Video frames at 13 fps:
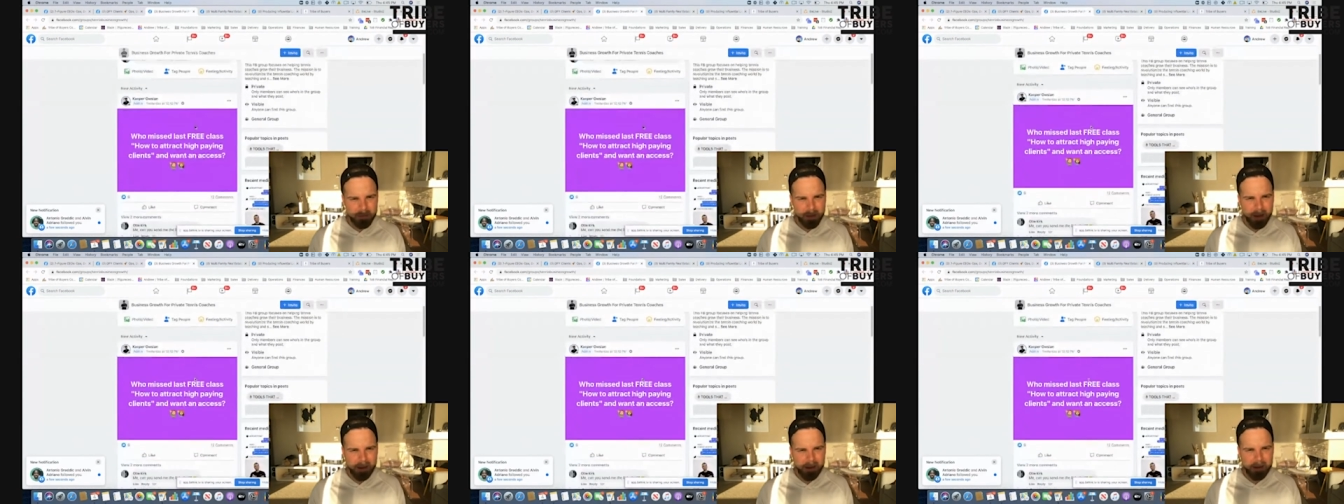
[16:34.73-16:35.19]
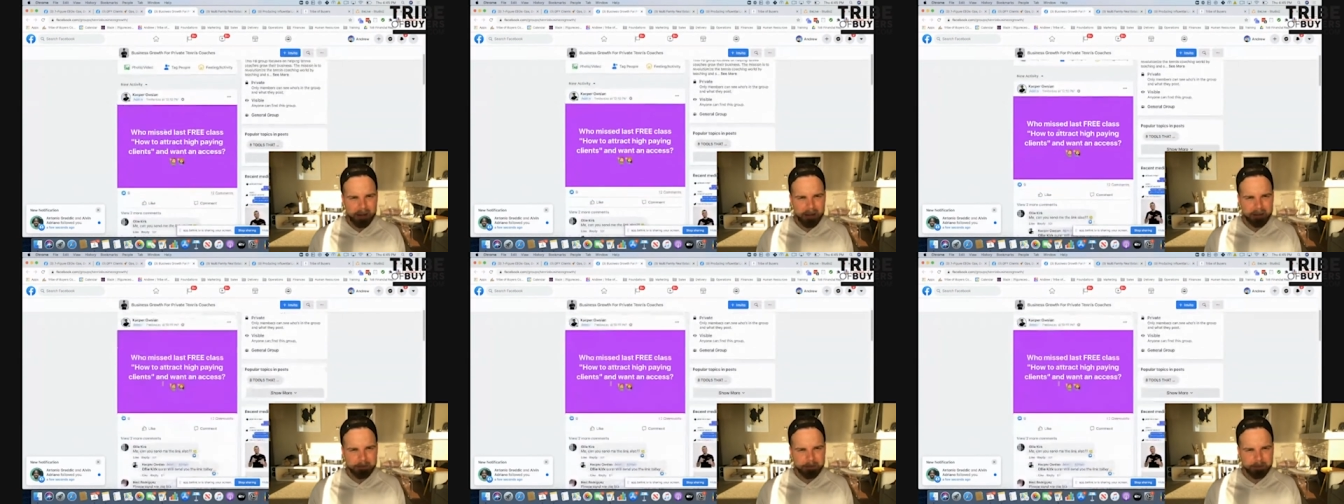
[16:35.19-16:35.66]

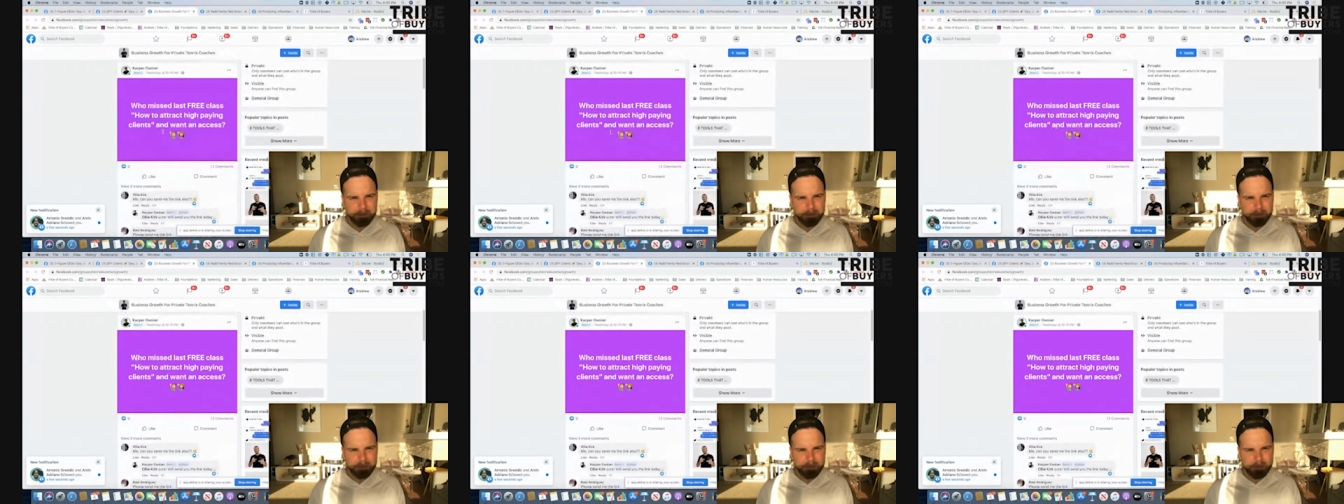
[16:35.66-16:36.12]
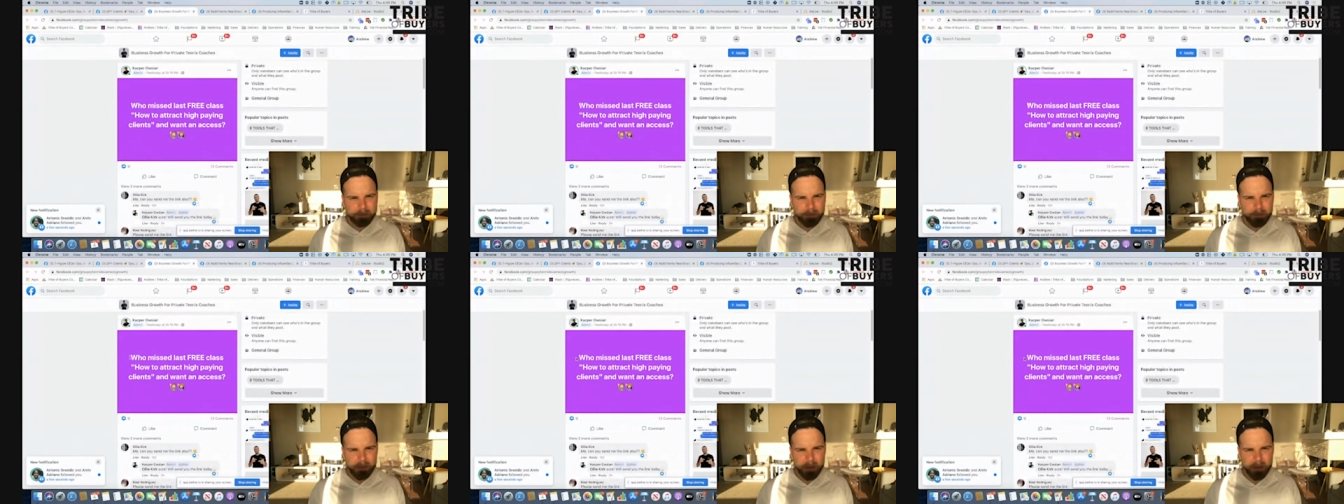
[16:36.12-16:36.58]
Um,
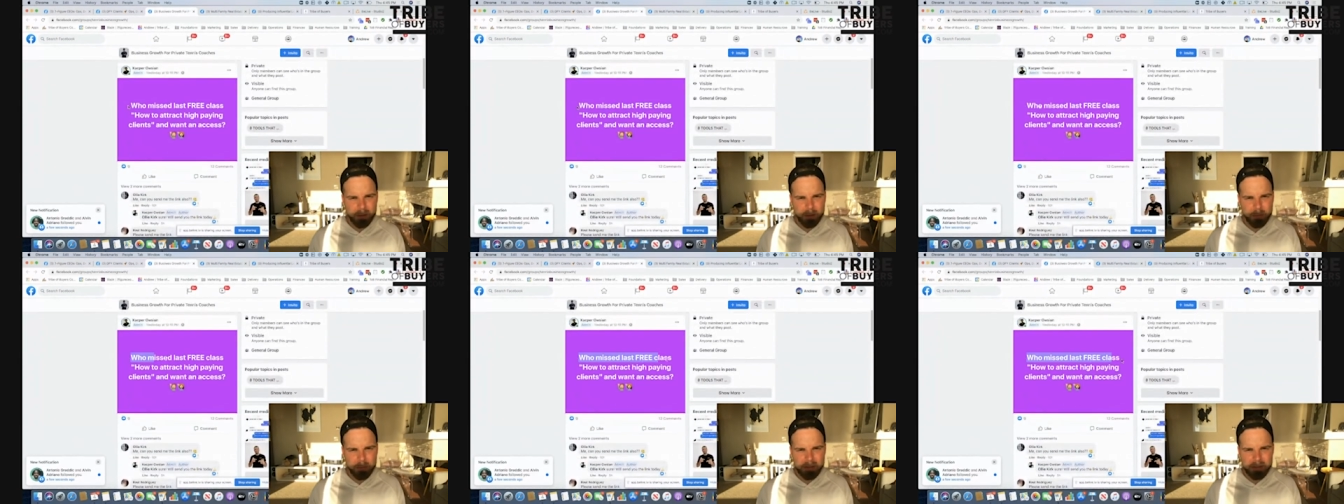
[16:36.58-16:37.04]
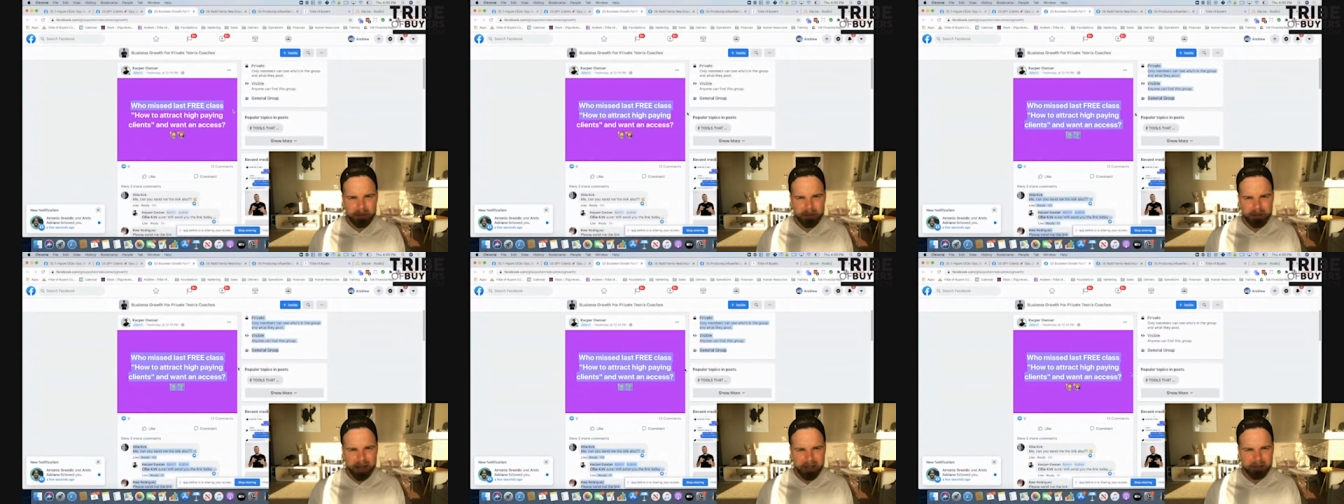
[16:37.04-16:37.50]
who missed the
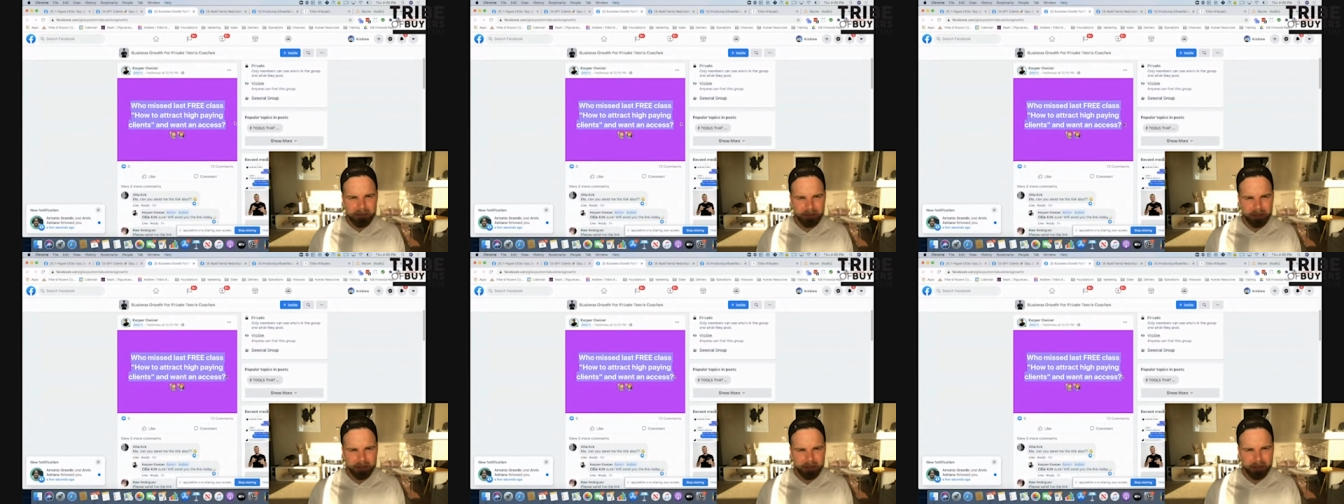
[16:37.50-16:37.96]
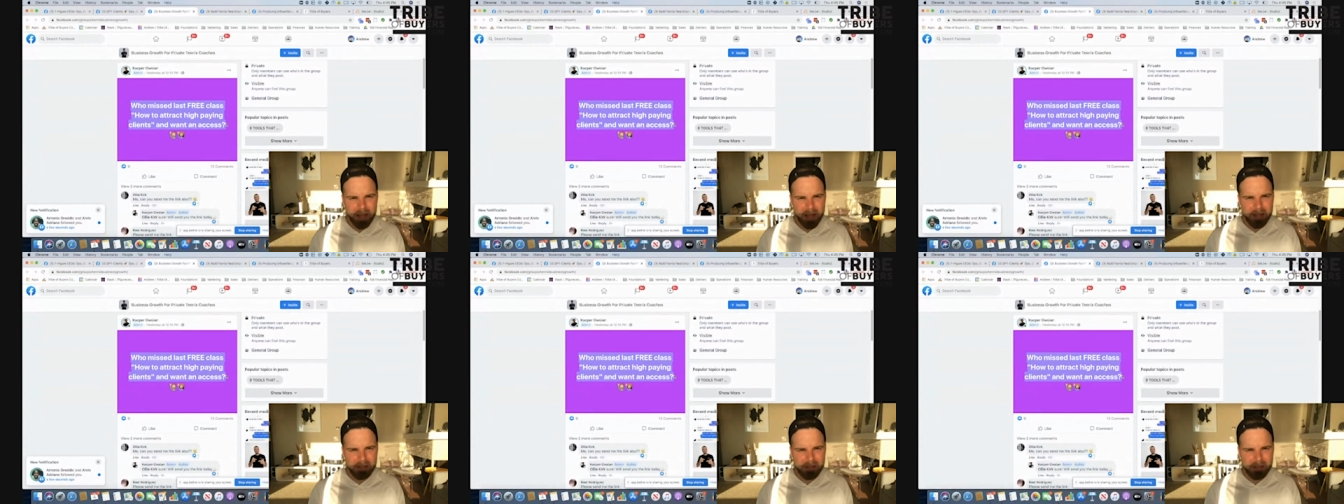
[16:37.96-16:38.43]
last free
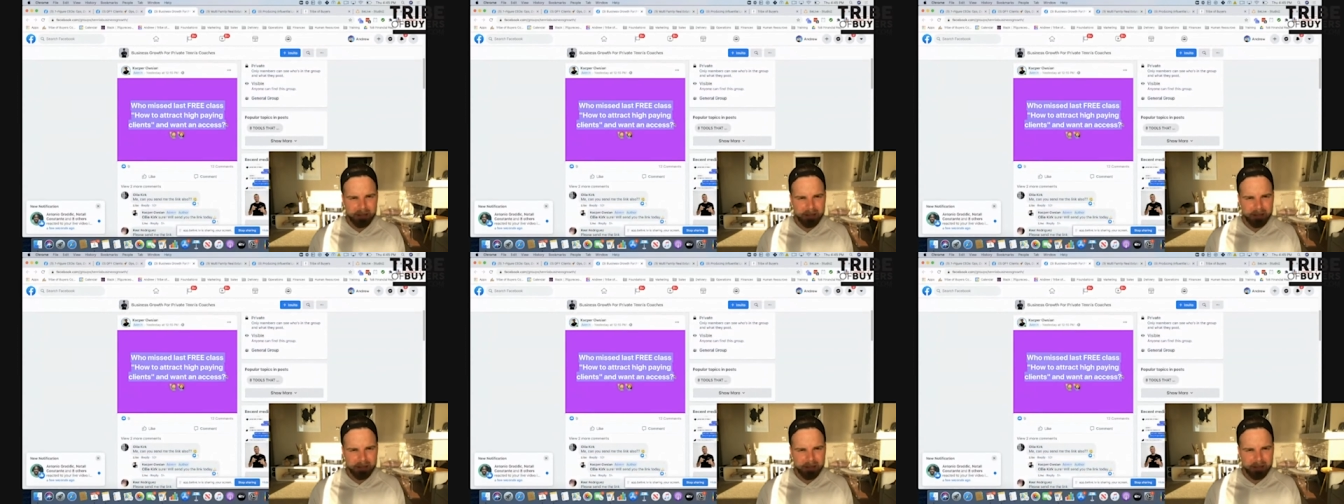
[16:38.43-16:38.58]
class?